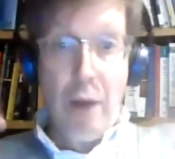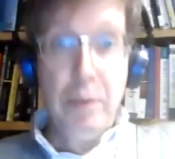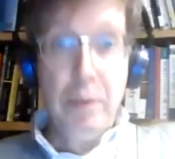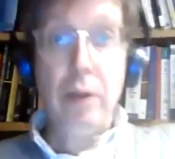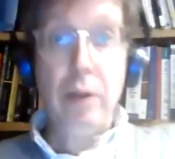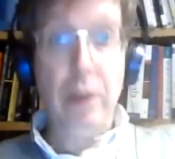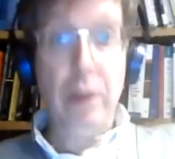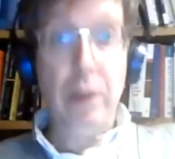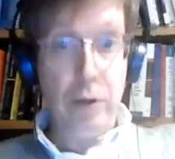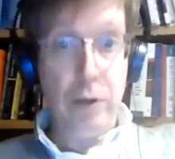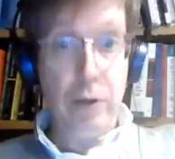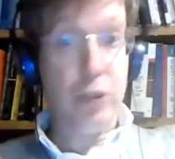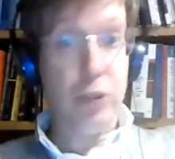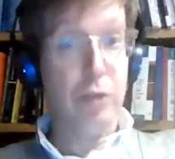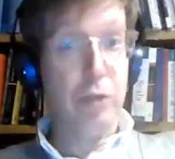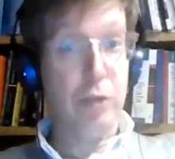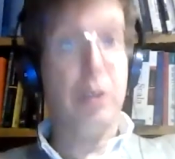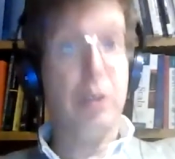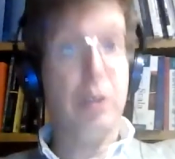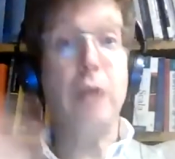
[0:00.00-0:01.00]
in the
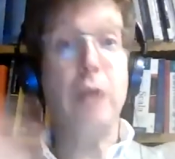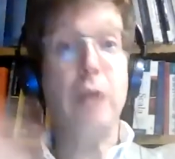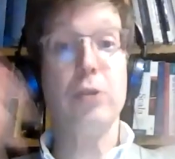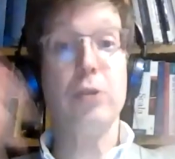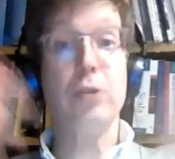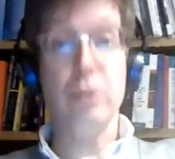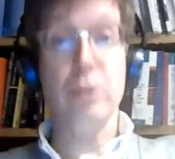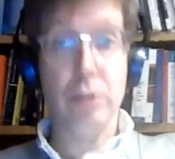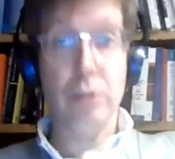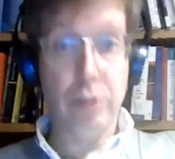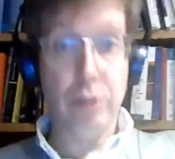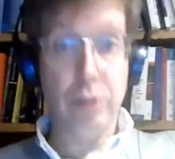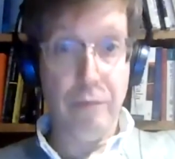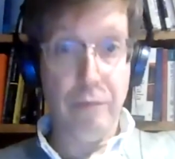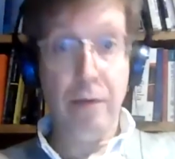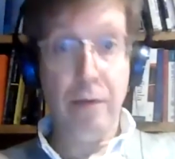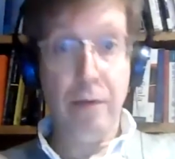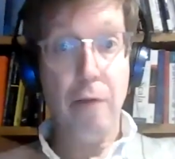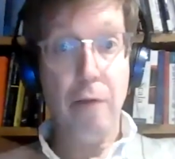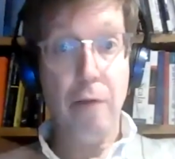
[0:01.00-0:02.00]
literature dozens of,
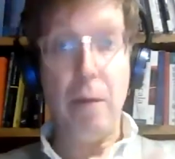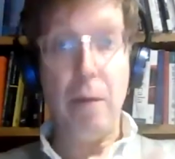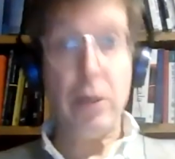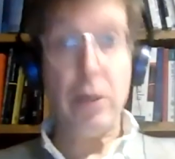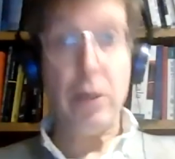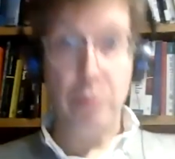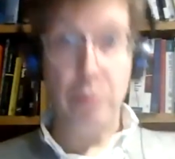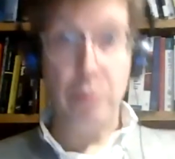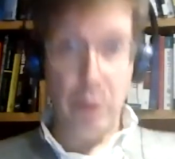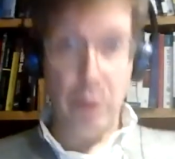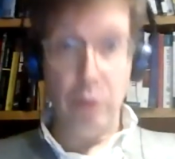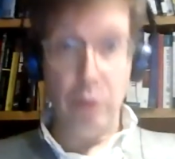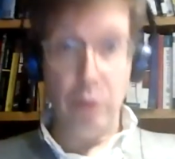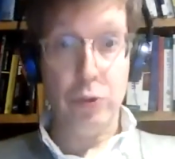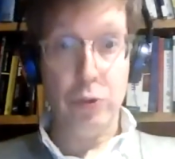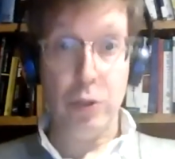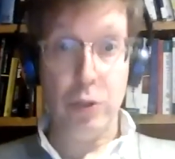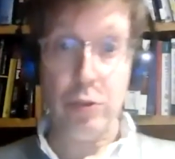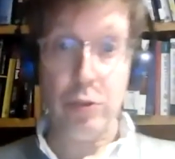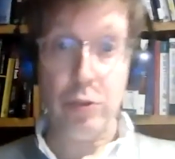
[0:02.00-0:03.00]
of possible
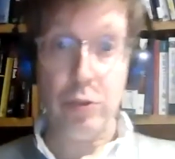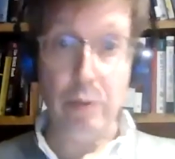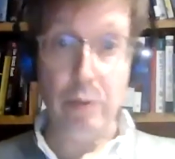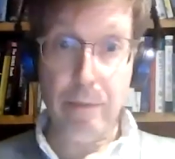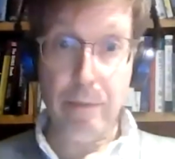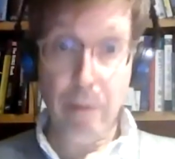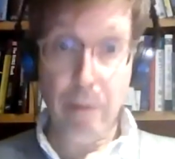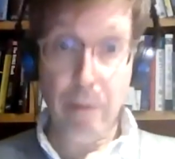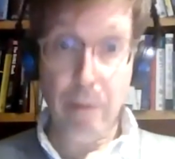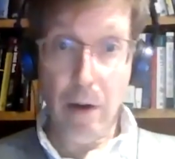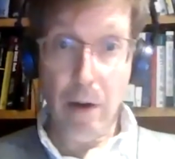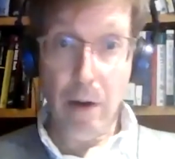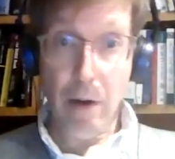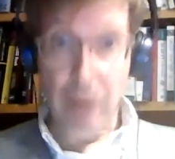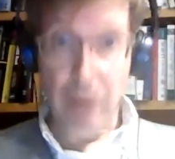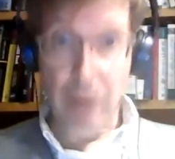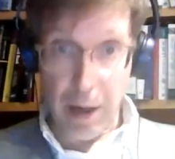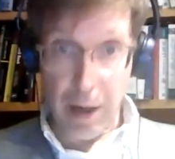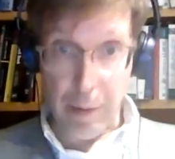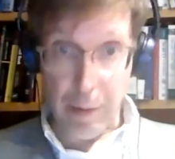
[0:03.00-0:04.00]
uses of, of
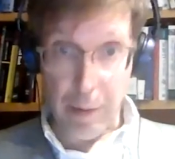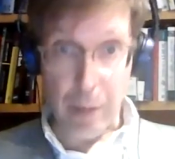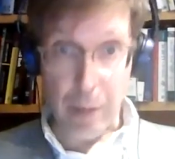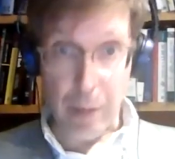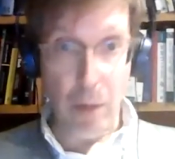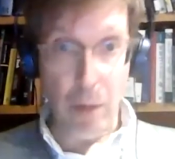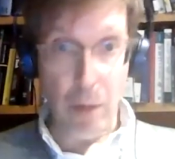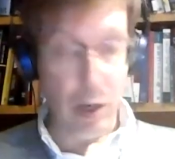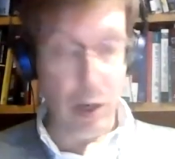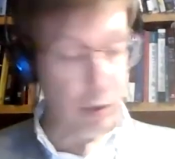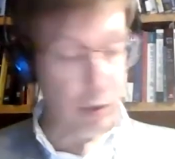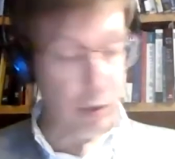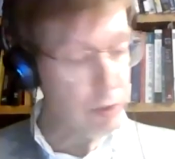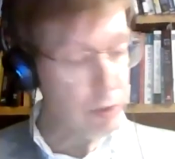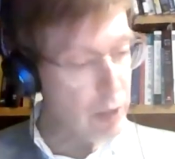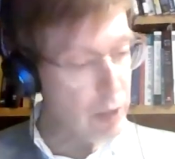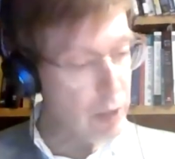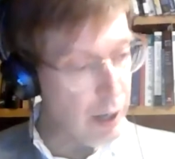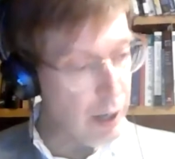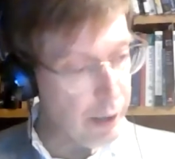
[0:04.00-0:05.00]
dynamic
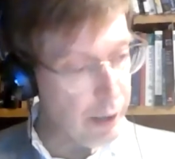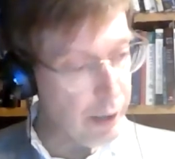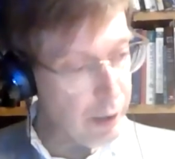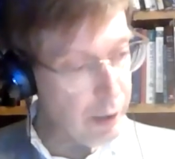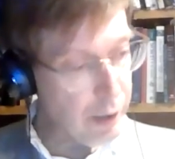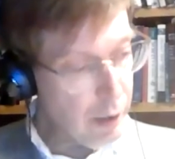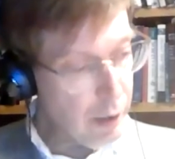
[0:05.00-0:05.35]
models. And,